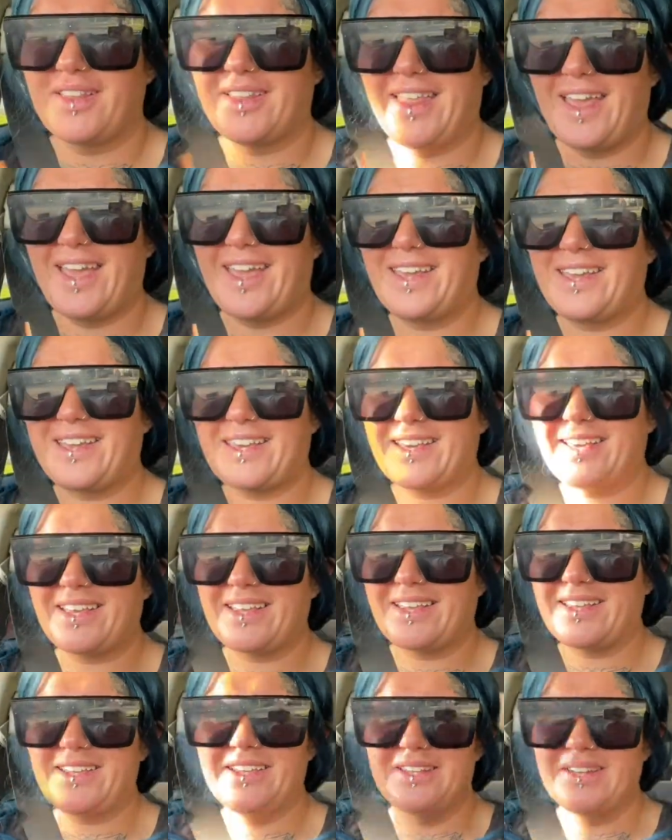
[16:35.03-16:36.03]
like
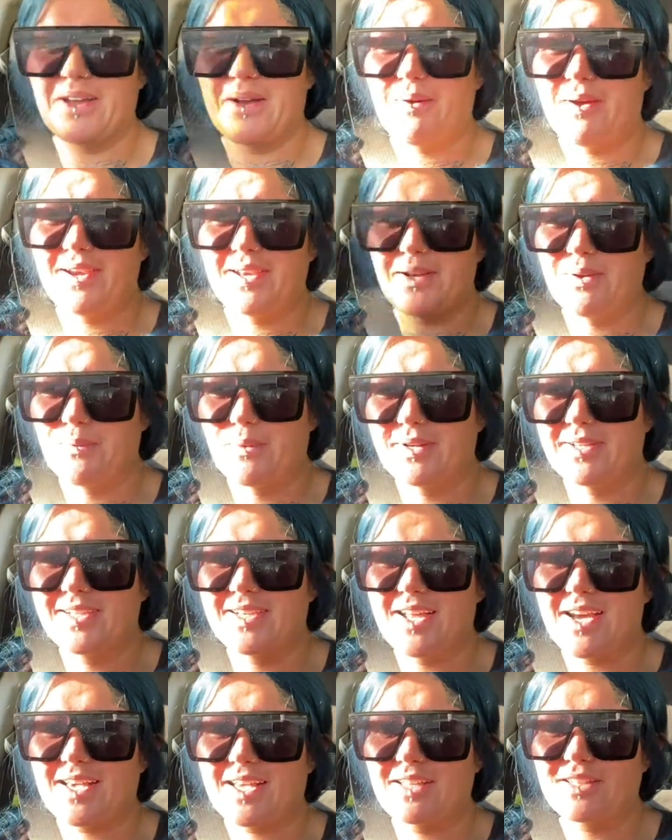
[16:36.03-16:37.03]
you know I didn't want to
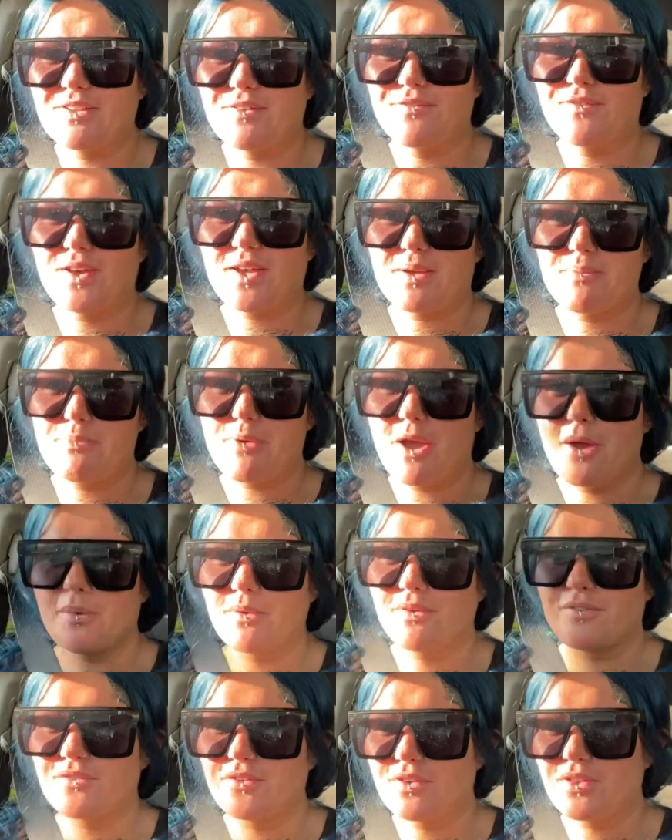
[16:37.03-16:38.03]
knock out the fucking
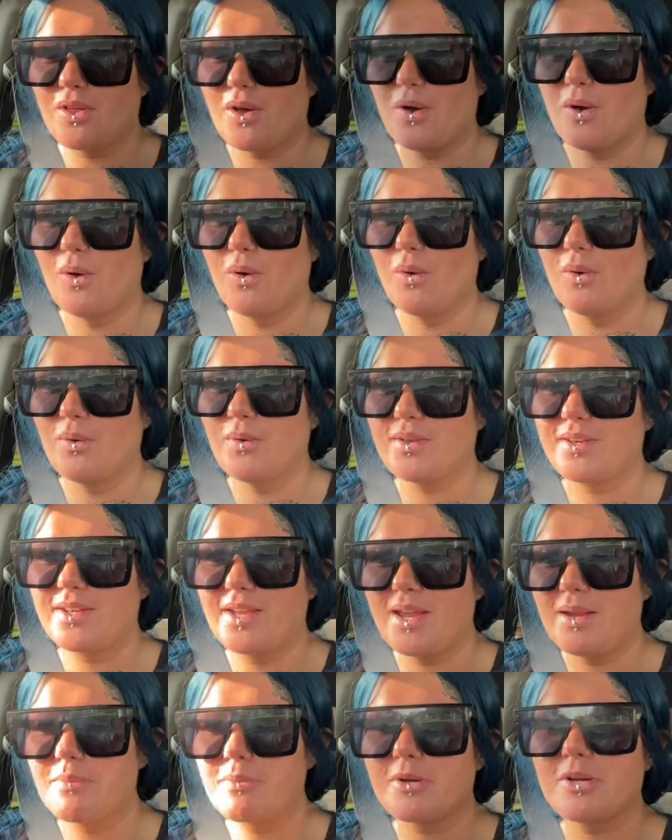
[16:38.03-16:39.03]
power for the whole
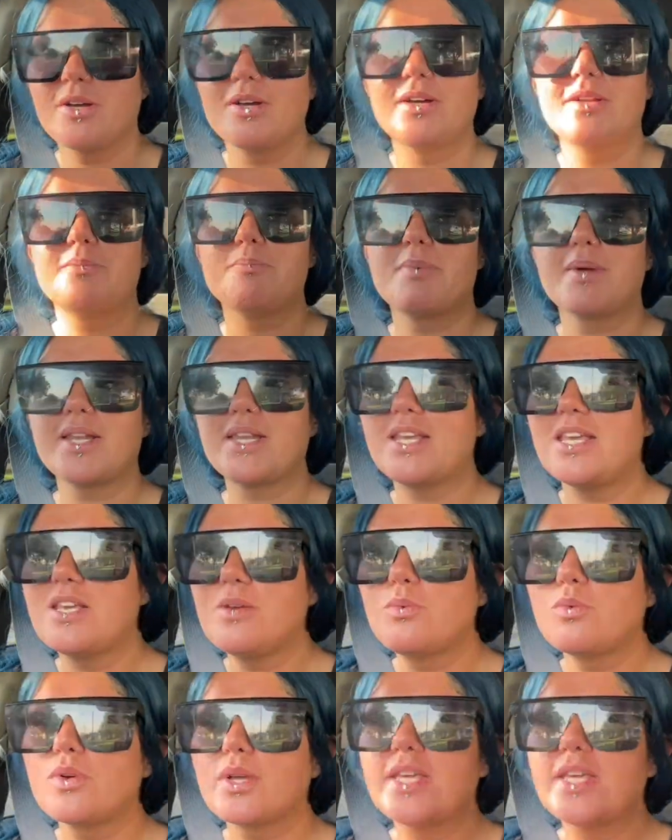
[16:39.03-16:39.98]
neighborhood but he